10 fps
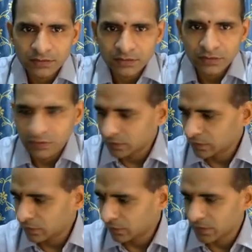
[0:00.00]
So
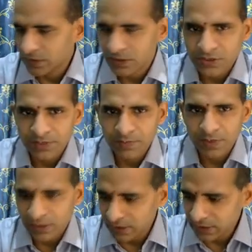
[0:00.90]
first
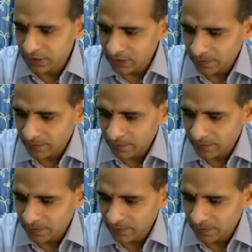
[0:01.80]
statement is